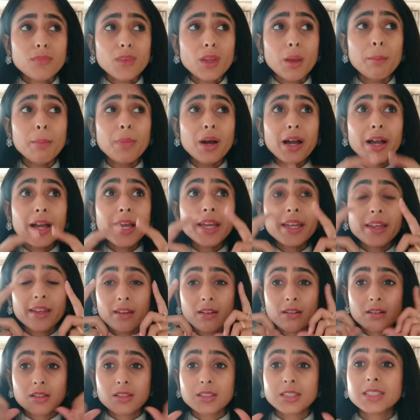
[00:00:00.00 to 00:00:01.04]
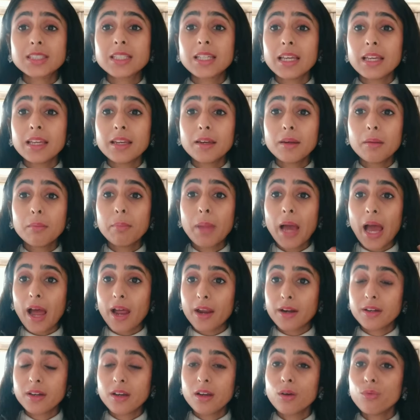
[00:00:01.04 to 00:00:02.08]
my skin
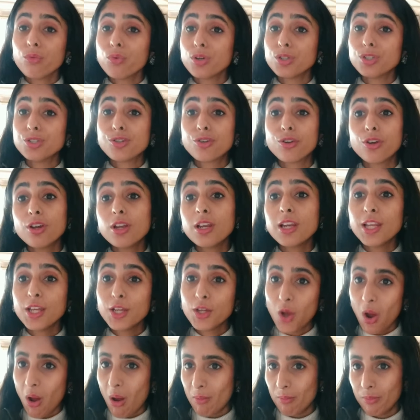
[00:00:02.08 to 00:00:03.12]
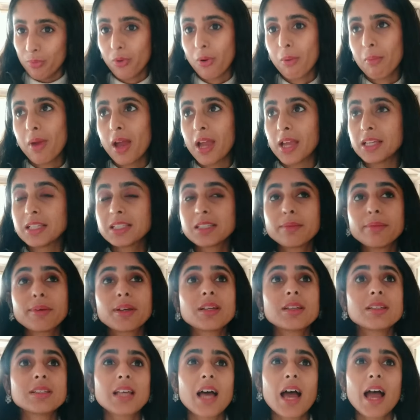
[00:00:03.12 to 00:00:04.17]
barrier was really compromised
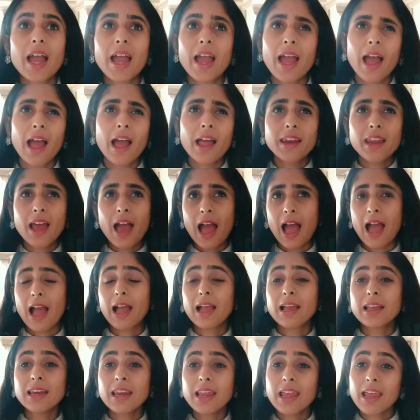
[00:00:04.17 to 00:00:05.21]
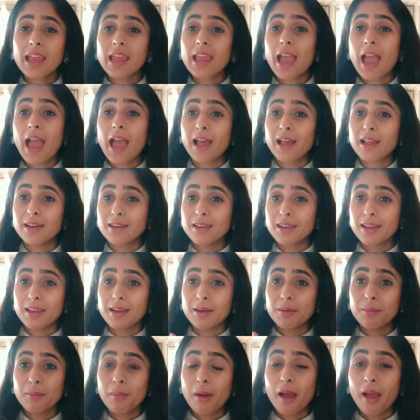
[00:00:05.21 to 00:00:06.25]
because I had acne, and
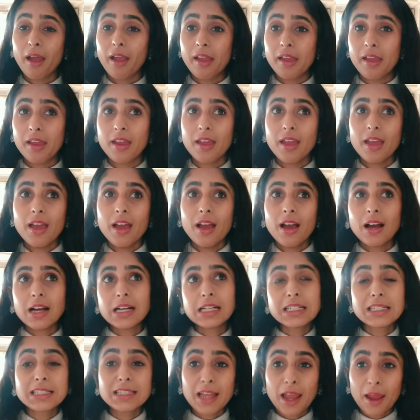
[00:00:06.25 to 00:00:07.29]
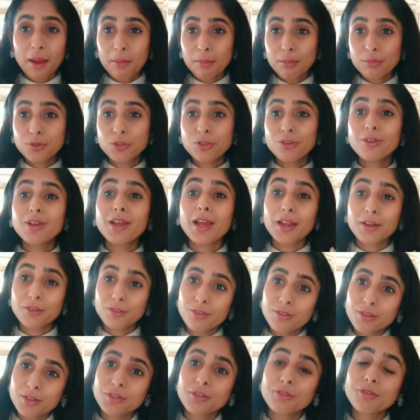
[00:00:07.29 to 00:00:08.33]
in my attempt to
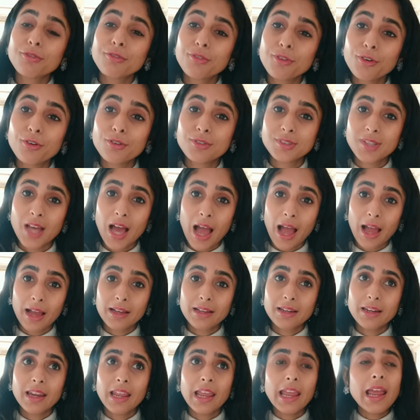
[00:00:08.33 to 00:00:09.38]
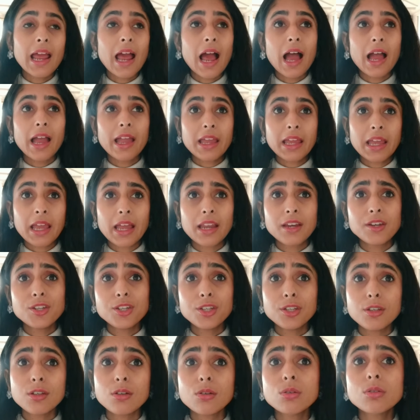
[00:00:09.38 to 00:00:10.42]
get rid of those acne, I had
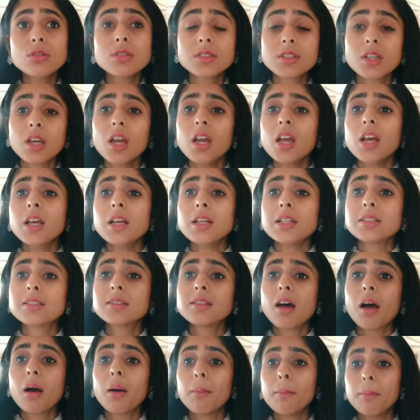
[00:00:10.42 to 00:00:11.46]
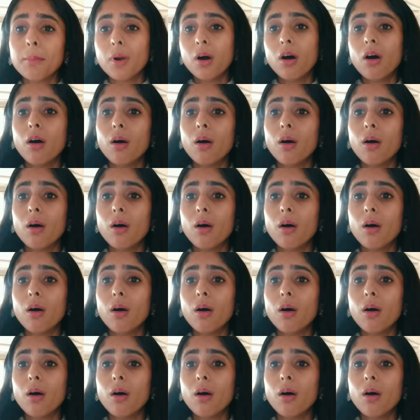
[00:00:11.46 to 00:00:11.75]
used some